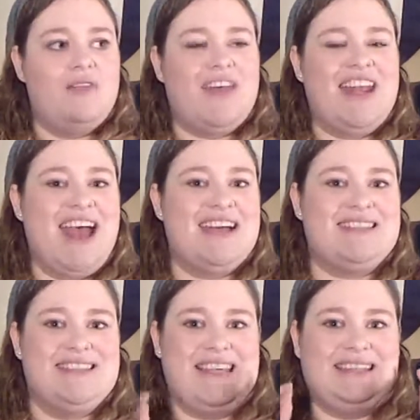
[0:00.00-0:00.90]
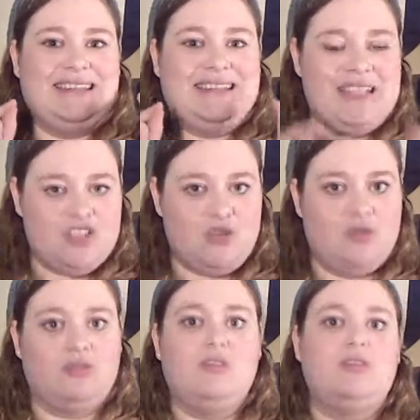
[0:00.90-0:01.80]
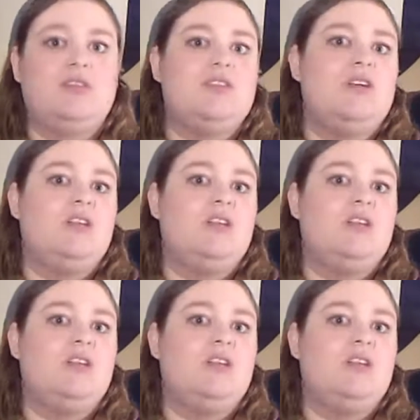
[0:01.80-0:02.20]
that has the literal